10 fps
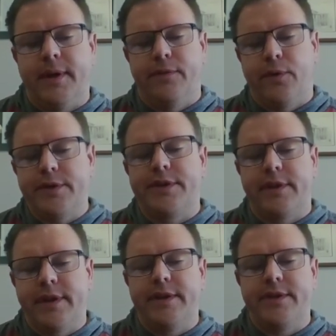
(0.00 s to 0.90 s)

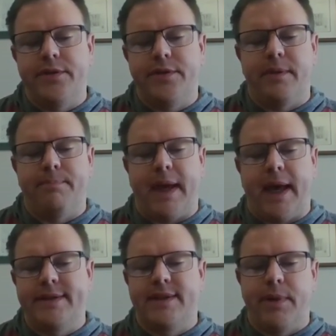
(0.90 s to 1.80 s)
Unfortunately, due to the
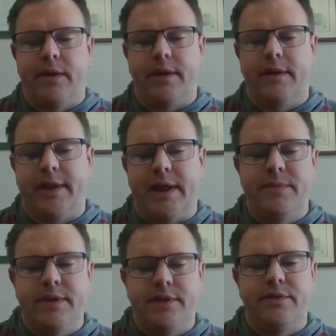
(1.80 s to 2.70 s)
mass amount of
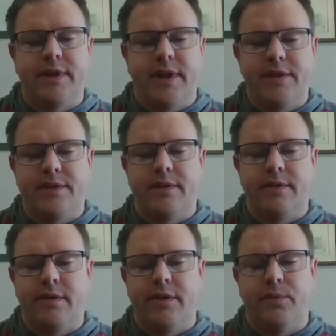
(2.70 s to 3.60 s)
claims in adjudication,